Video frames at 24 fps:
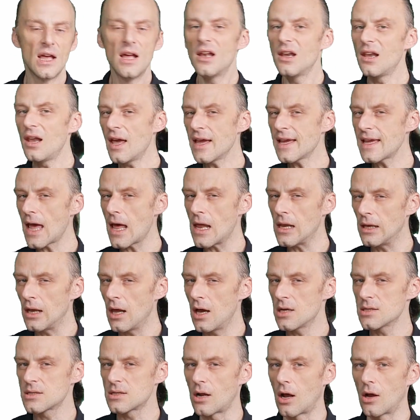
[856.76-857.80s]
Like our
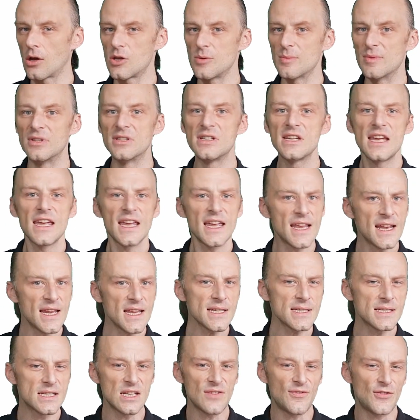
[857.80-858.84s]
last argument, it
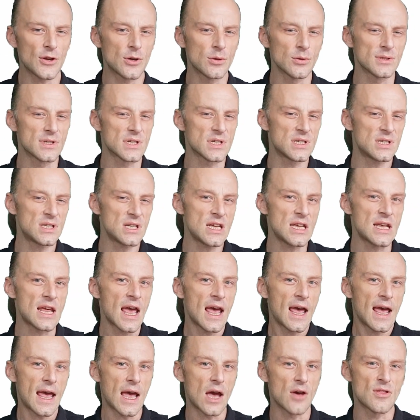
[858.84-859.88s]
is difficult to see
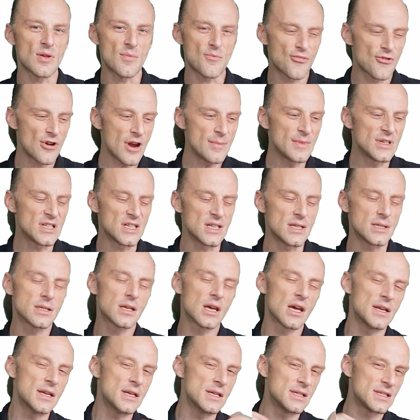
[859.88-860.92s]
how the premises
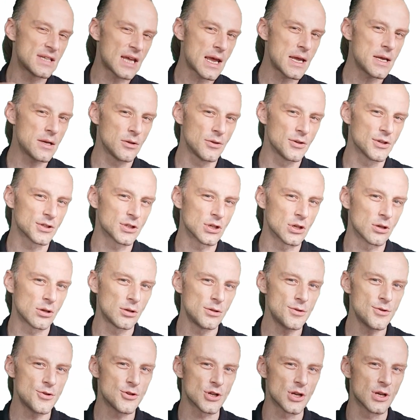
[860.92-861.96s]
can entail the
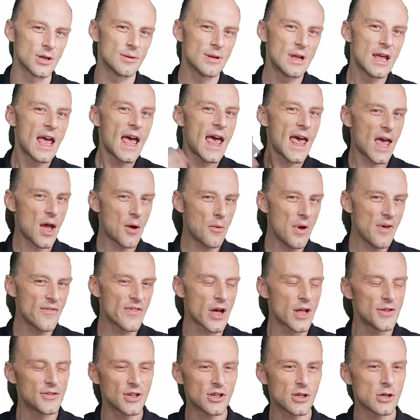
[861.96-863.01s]
conclusion.
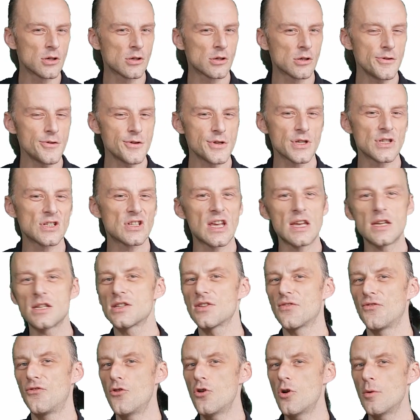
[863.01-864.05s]
However, the conclusion takes the
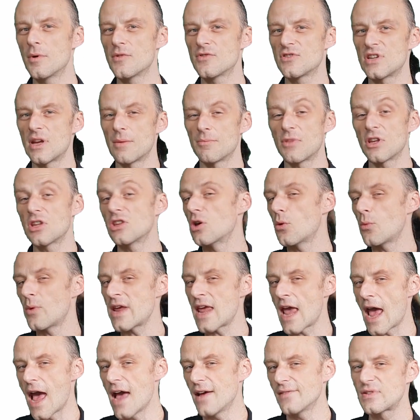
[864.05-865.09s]
form of something that we
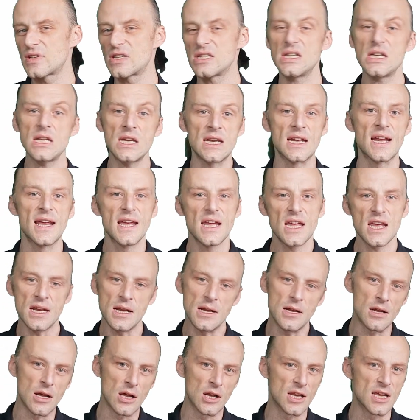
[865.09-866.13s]
have seen in an
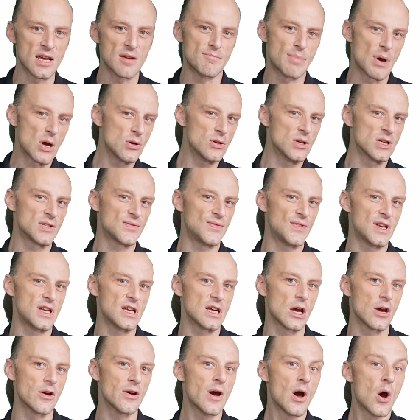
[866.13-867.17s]
earlier bonus
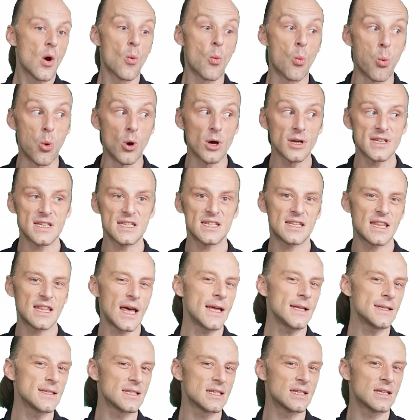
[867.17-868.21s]
video. What is
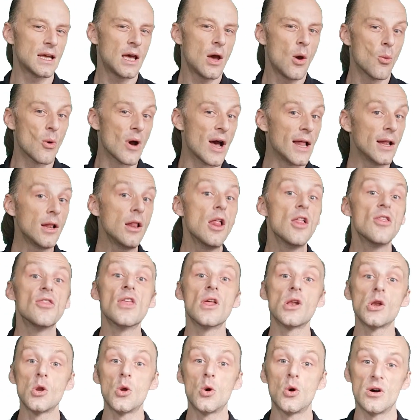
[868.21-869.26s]
that? Well, the
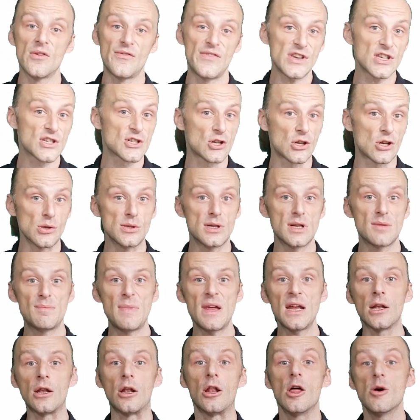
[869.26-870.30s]
law of excluded
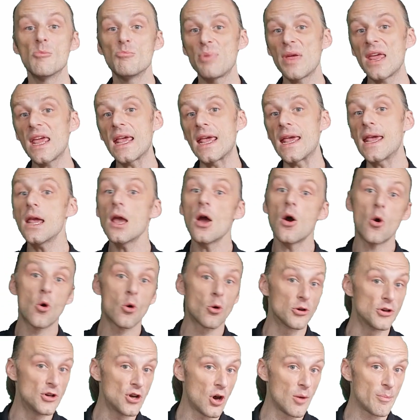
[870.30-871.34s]
middle, P
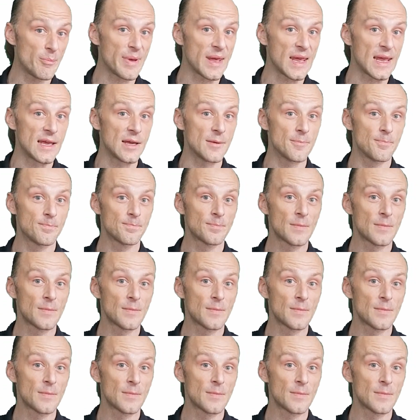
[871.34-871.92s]
or not P.